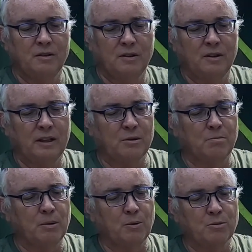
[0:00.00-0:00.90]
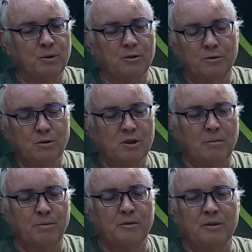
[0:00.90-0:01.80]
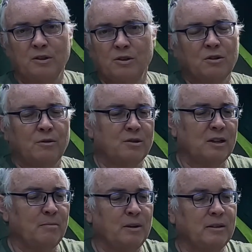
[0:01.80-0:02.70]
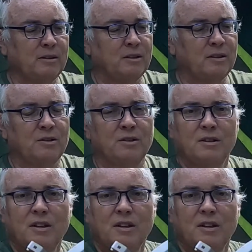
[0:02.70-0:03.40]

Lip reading: nuts and bolts are all separate, and you just got to assemble it. So this is